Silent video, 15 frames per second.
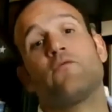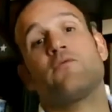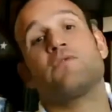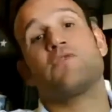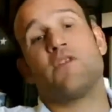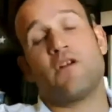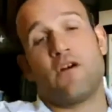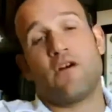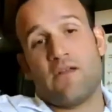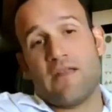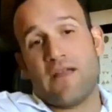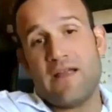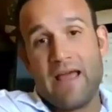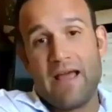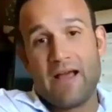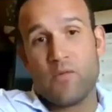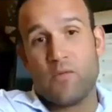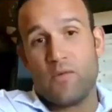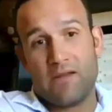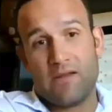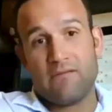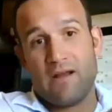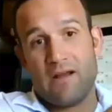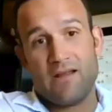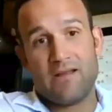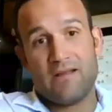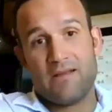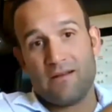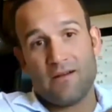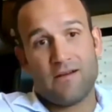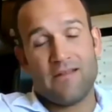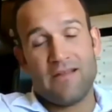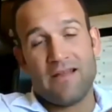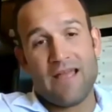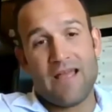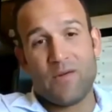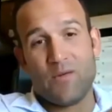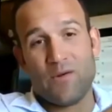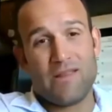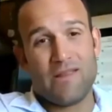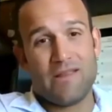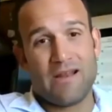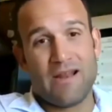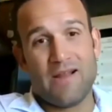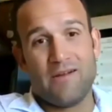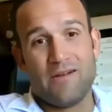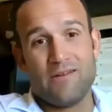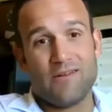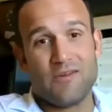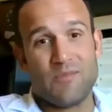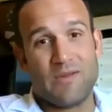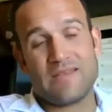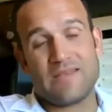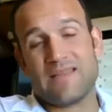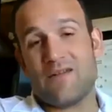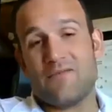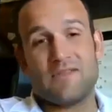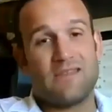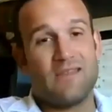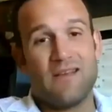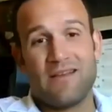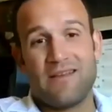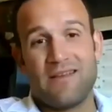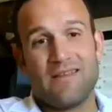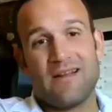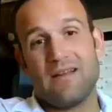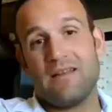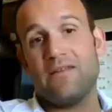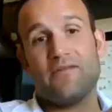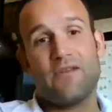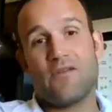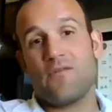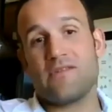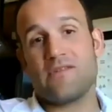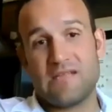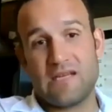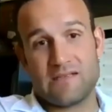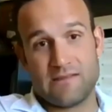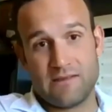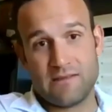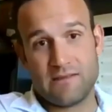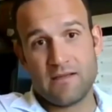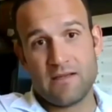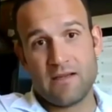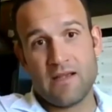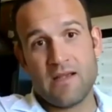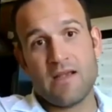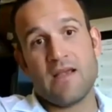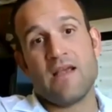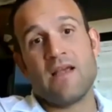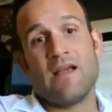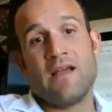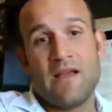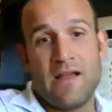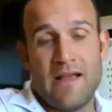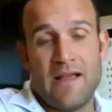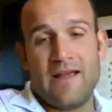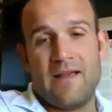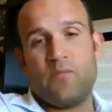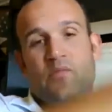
took all that equity, right? All that equity that I earned because I was lucky that I lived in North Texas, and